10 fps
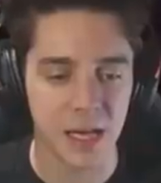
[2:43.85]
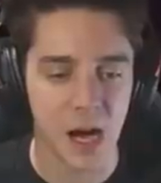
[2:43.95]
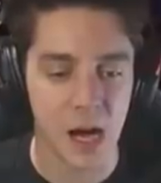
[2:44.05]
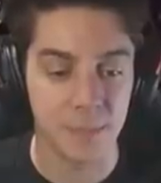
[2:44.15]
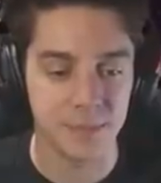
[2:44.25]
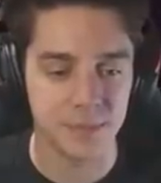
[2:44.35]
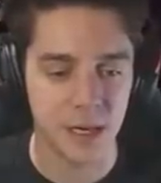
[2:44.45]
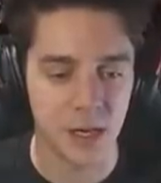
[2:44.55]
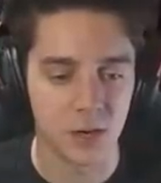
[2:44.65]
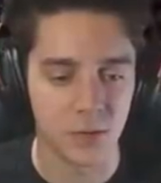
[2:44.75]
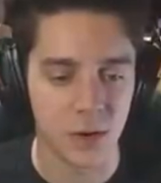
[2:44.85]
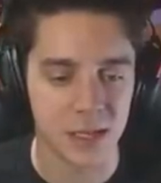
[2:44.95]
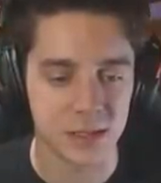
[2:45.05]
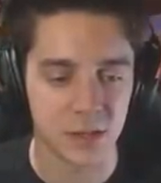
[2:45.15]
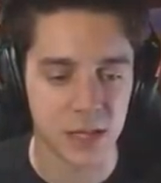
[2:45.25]
comp on
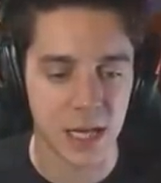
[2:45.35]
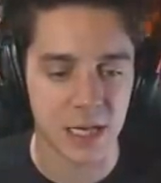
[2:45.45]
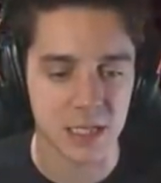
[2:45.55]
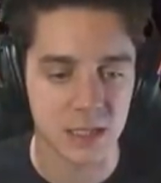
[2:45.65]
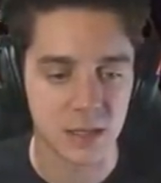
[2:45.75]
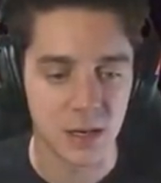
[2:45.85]
Overwatch, no thanks.